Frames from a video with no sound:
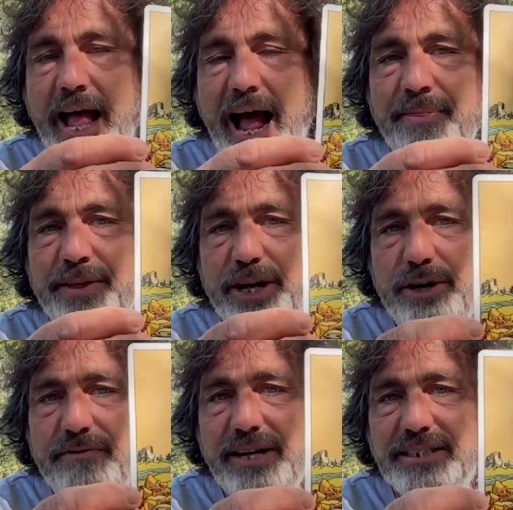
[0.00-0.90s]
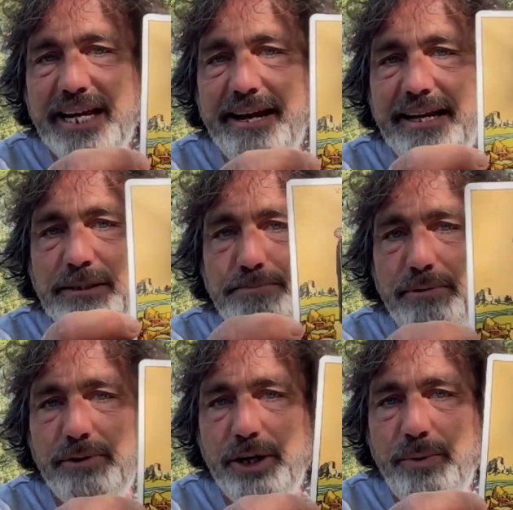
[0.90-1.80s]
And the universe here has
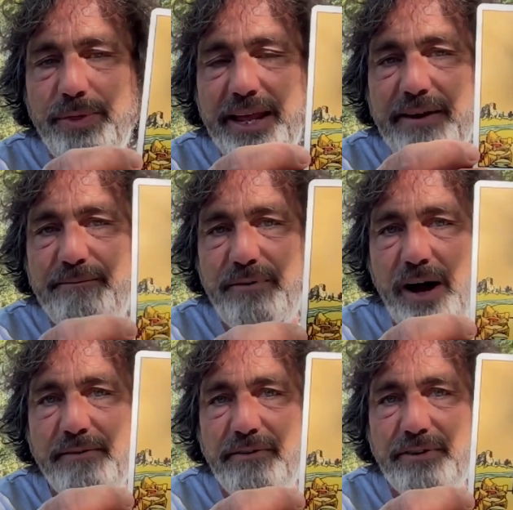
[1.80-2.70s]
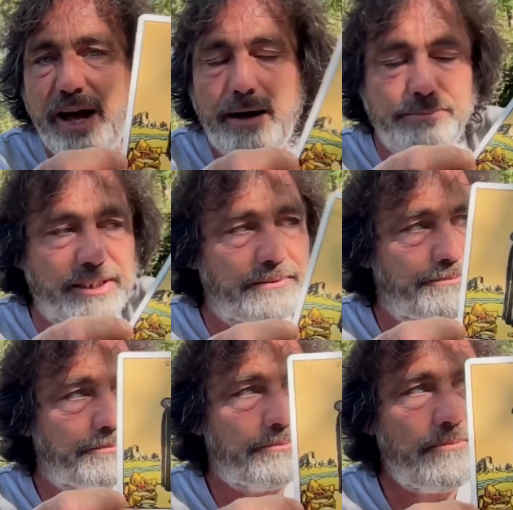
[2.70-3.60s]
brought you the Five of Cups.
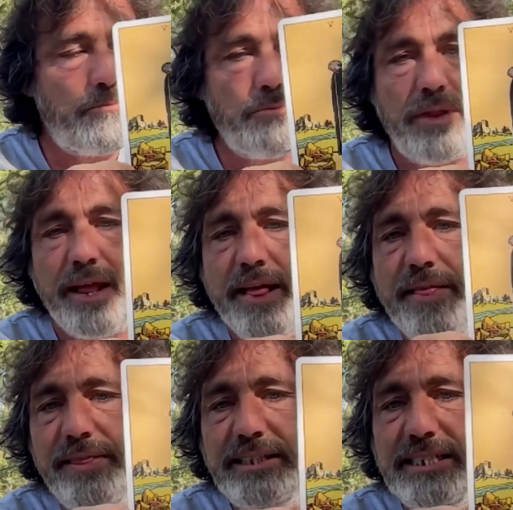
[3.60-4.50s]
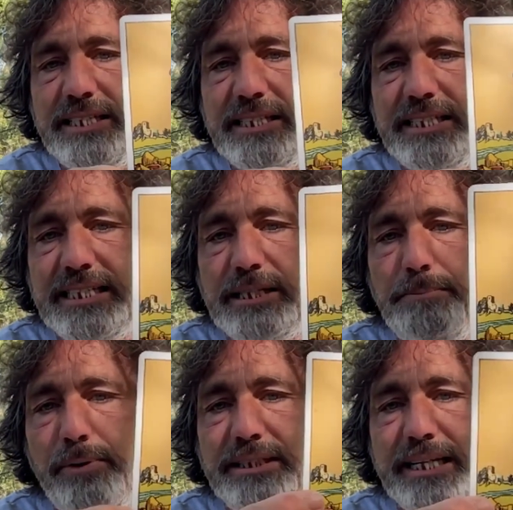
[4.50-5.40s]
This is the
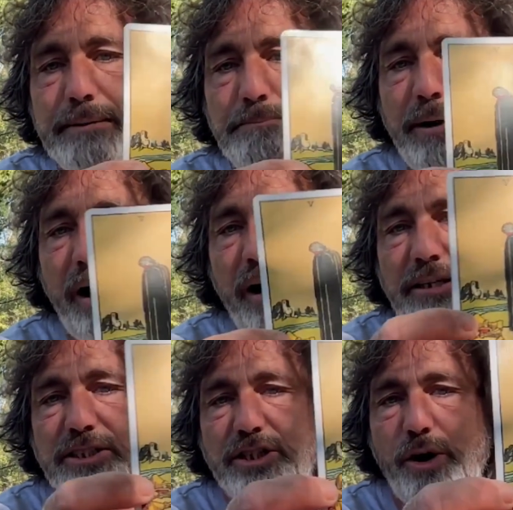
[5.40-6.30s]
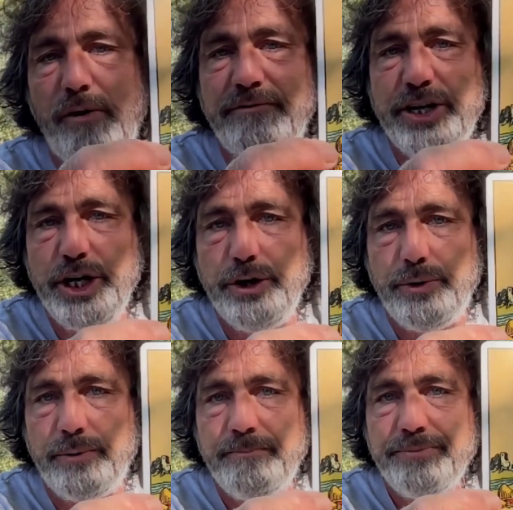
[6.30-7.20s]
disappointing past of
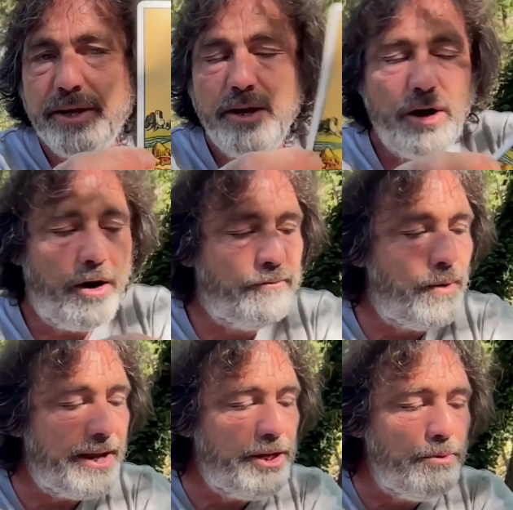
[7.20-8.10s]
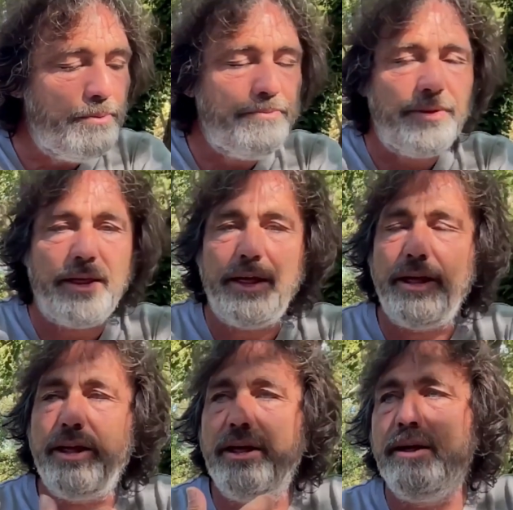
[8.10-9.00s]
you, of where you
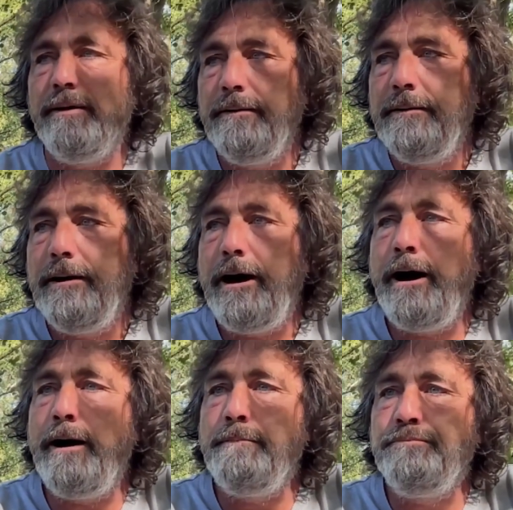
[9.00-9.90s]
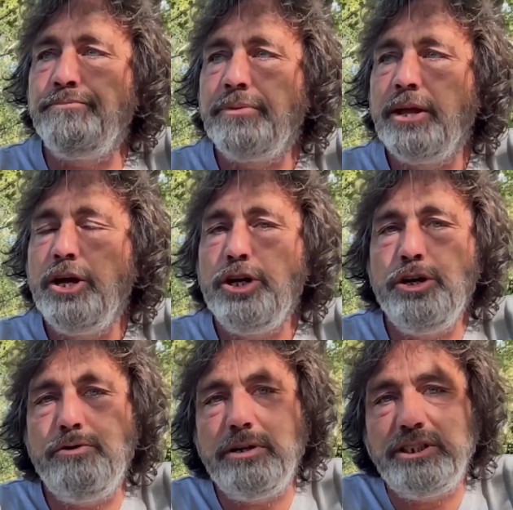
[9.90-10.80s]
um,
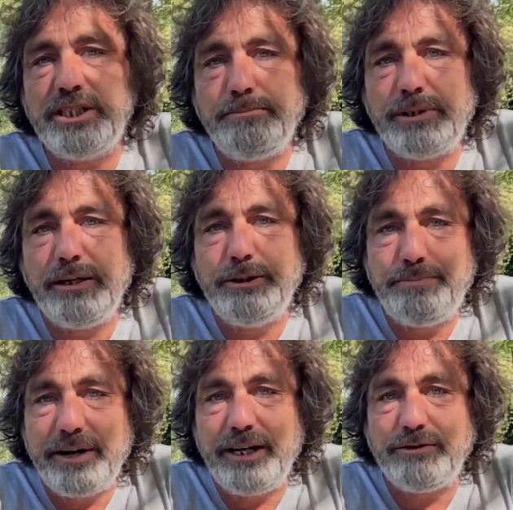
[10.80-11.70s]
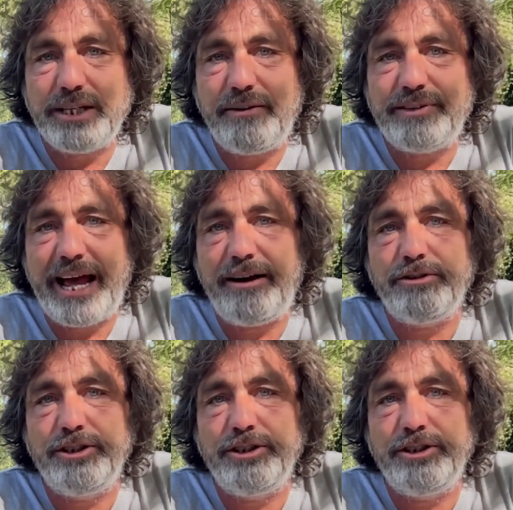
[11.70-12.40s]
you can sometimes bring yourself down